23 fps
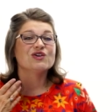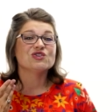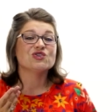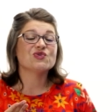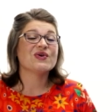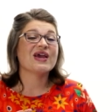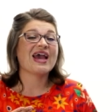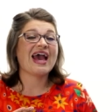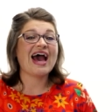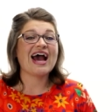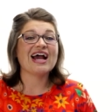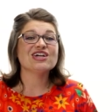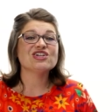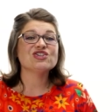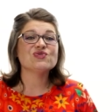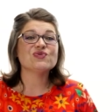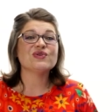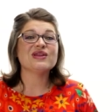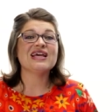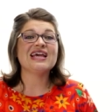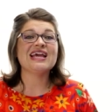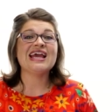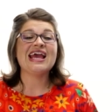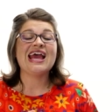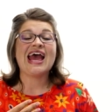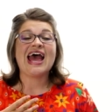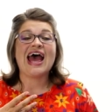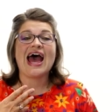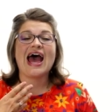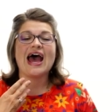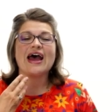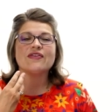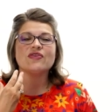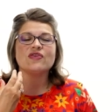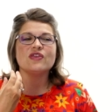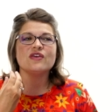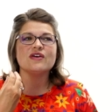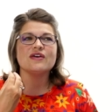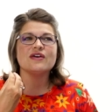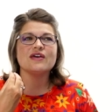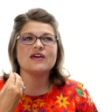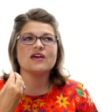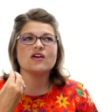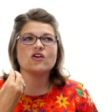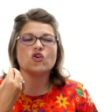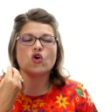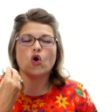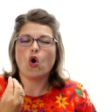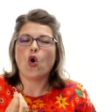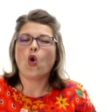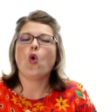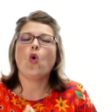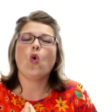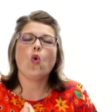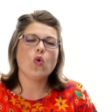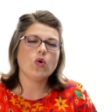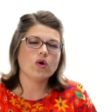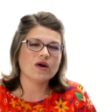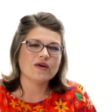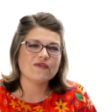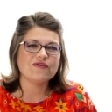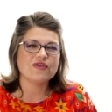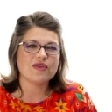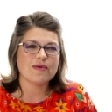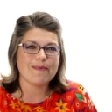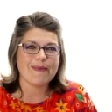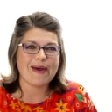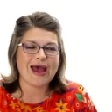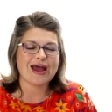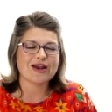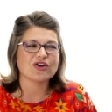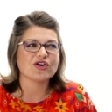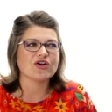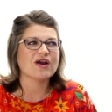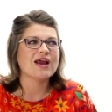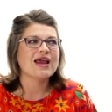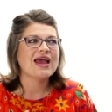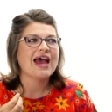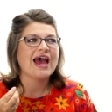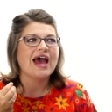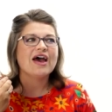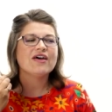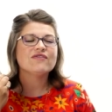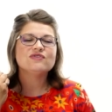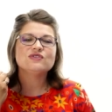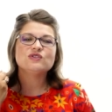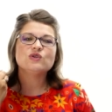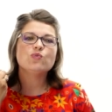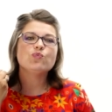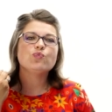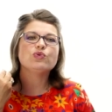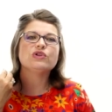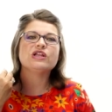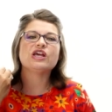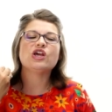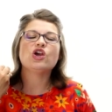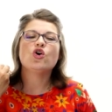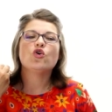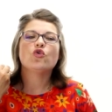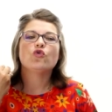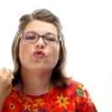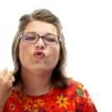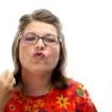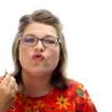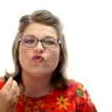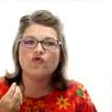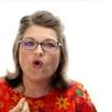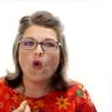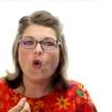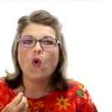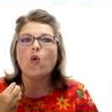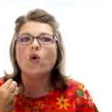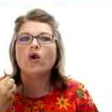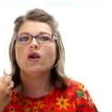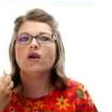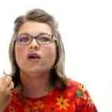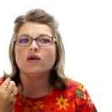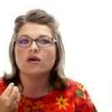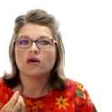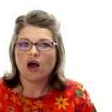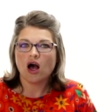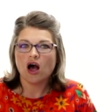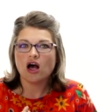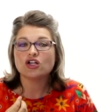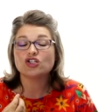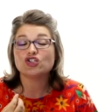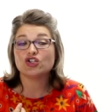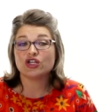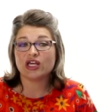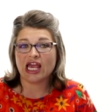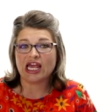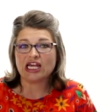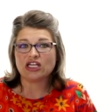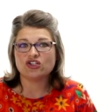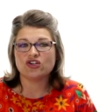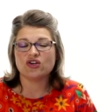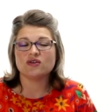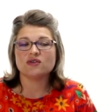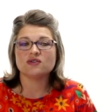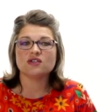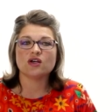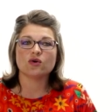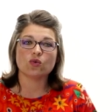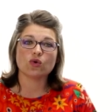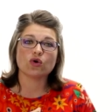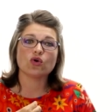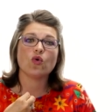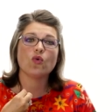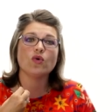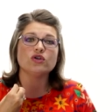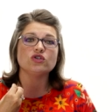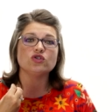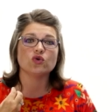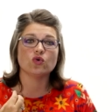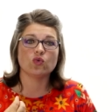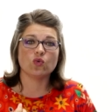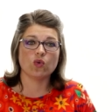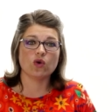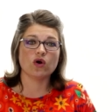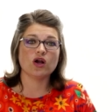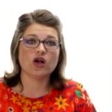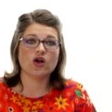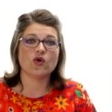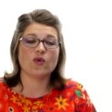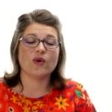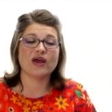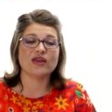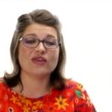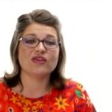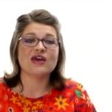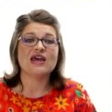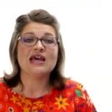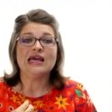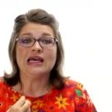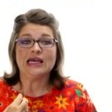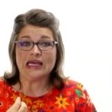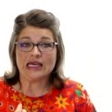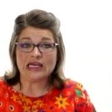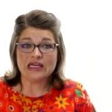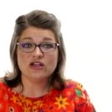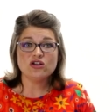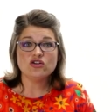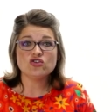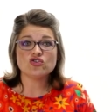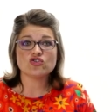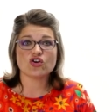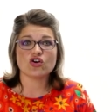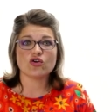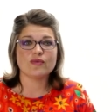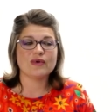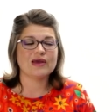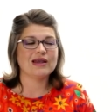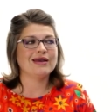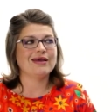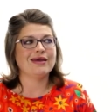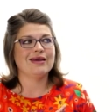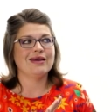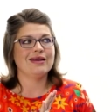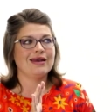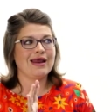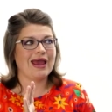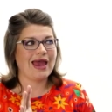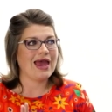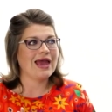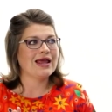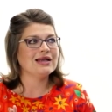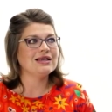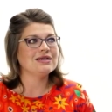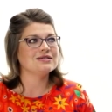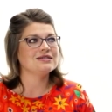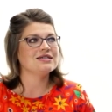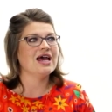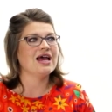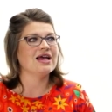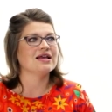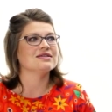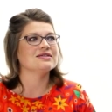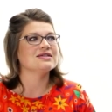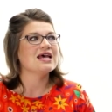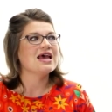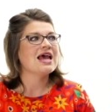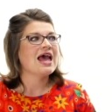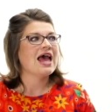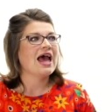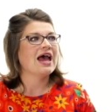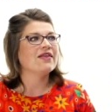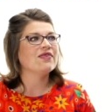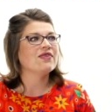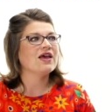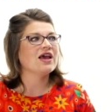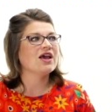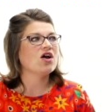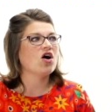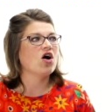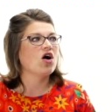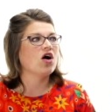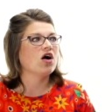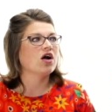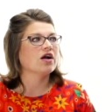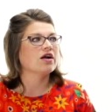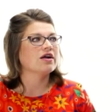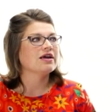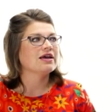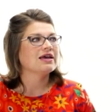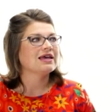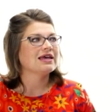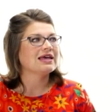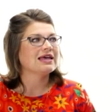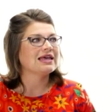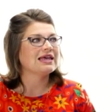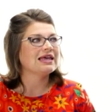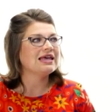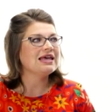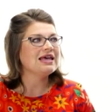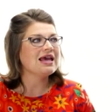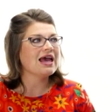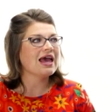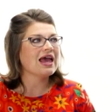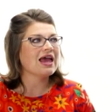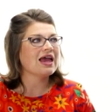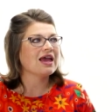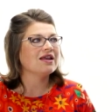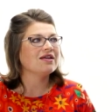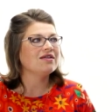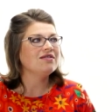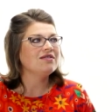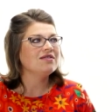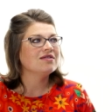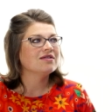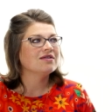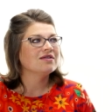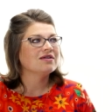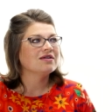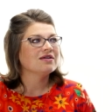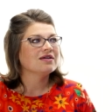So we actually, at the core of the matter, have simply four conjugations that we're going to work with in German in any tense, and they are en,